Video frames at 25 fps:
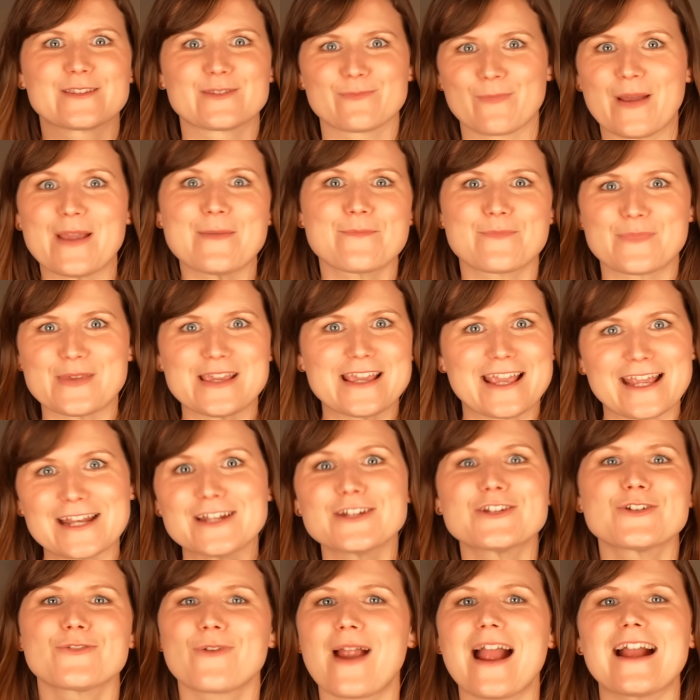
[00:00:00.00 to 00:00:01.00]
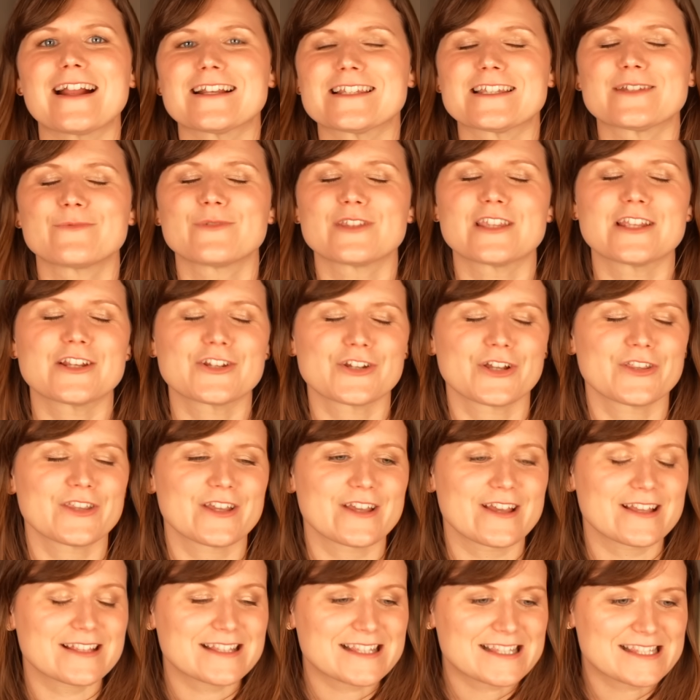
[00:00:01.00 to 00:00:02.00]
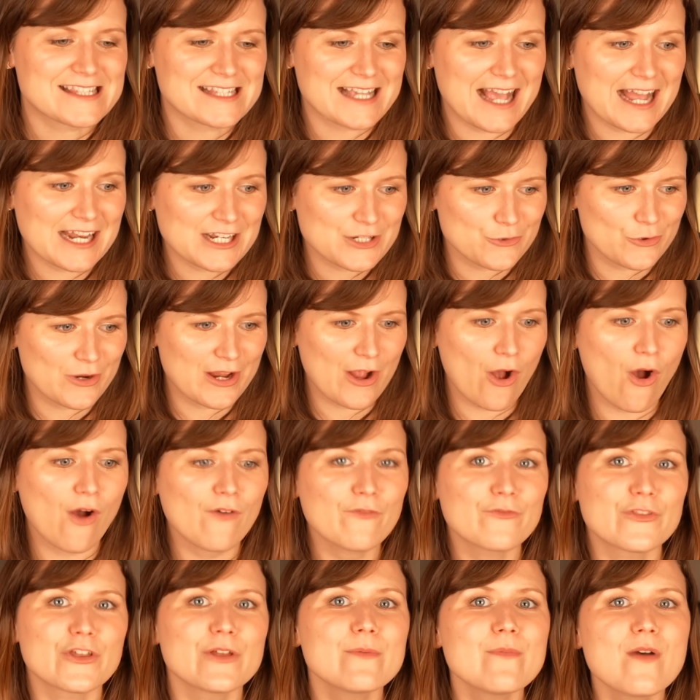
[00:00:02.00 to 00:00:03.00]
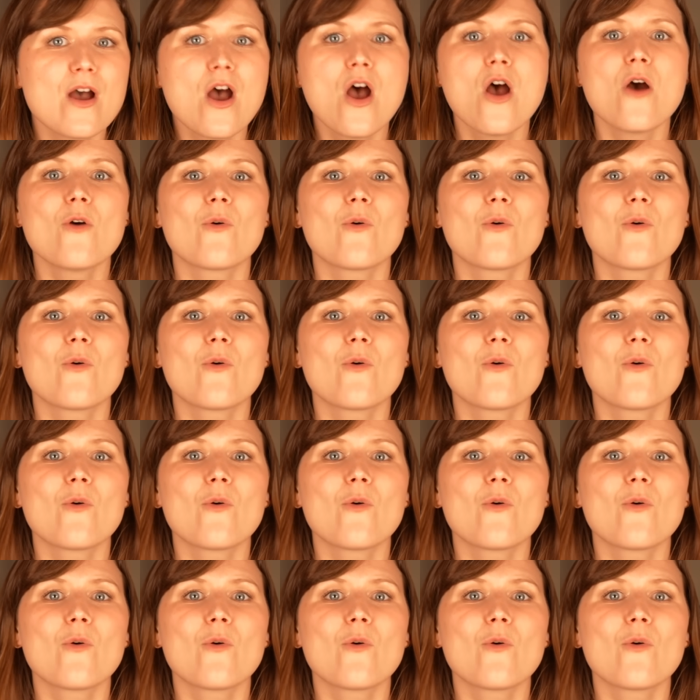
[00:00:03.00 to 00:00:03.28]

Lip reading: might be interacting with each other and scattering off them,